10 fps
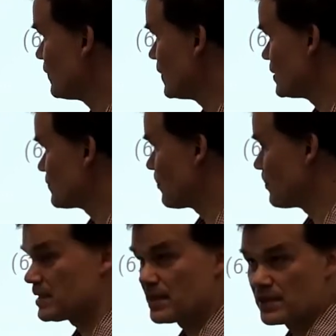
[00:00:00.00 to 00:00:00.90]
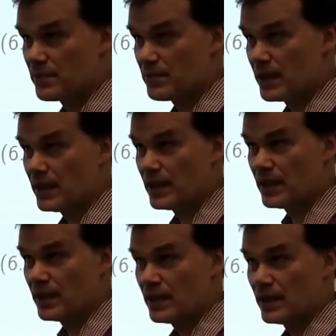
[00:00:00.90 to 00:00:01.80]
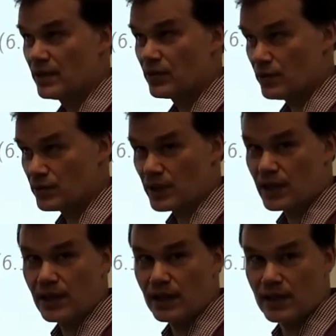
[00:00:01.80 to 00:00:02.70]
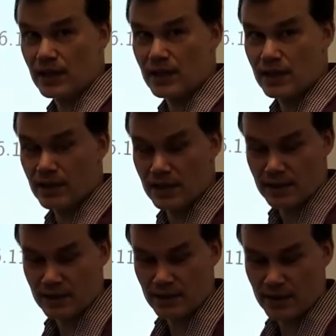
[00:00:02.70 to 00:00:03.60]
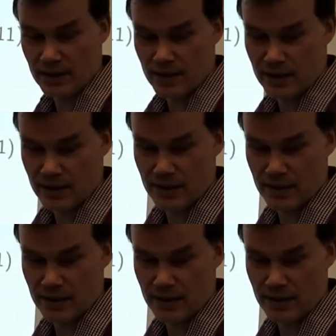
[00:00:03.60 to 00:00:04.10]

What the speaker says: interference from base station B to user K. Okay.